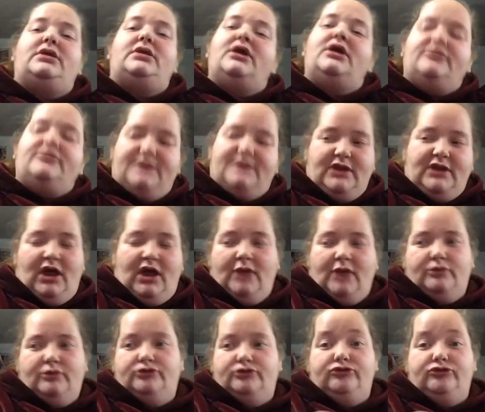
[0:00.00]
and then I
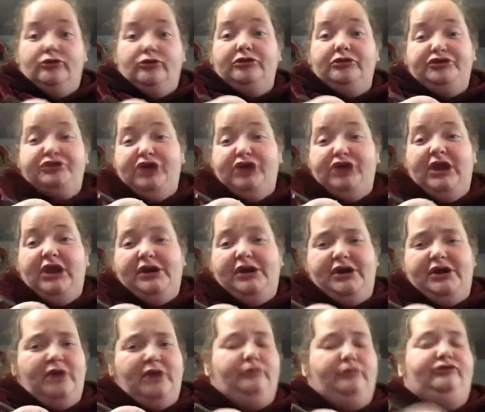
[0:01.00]
would do the chain and I
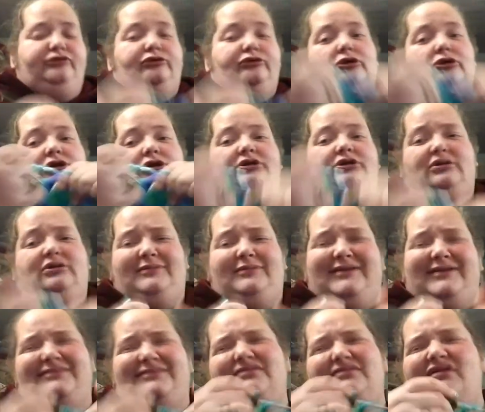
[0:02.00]
would start, and I'm like,
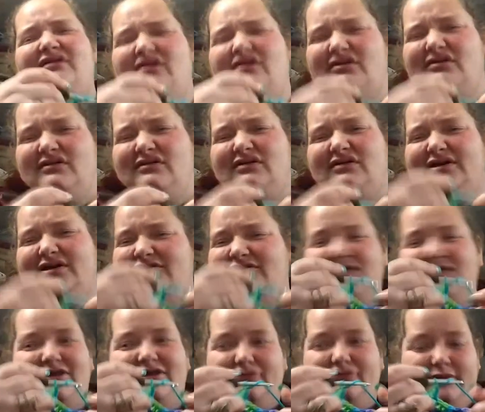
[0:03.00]
no, I don't
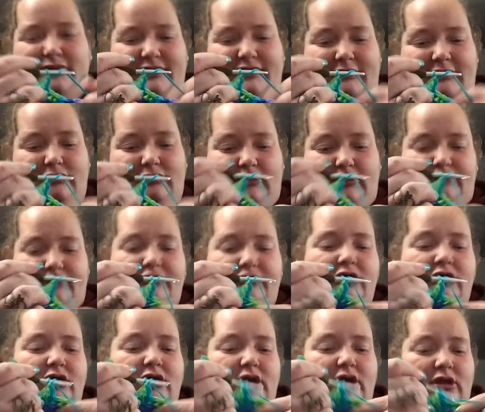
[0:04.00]
like the way that looks.
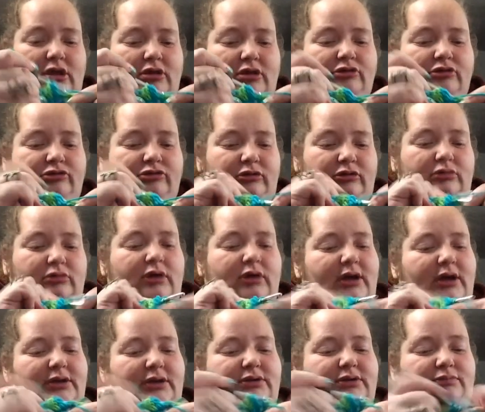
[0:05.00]
So
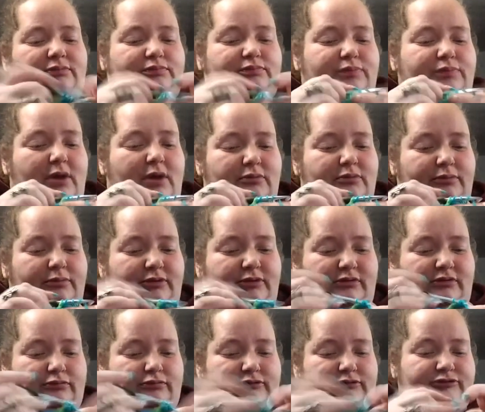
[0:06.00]
I probably
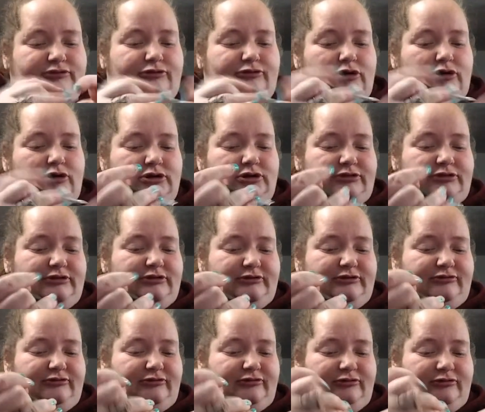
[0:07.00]
restarted
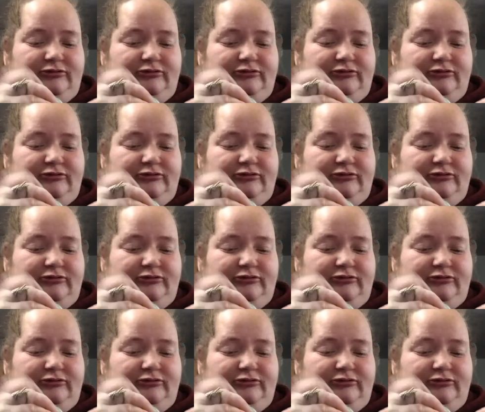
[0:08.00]
this